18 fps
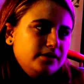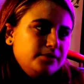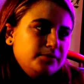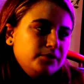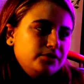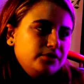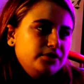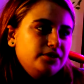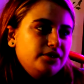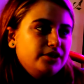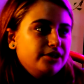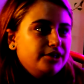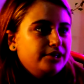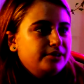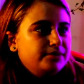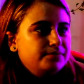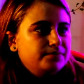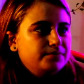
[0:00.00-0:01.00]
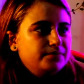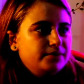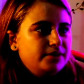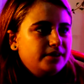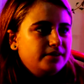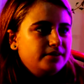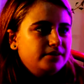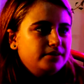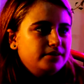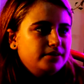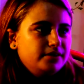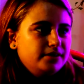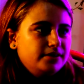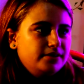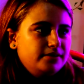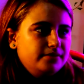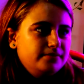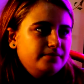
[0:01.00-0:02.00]
especially younger kids, to
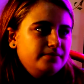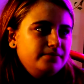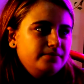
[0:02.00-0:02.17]
like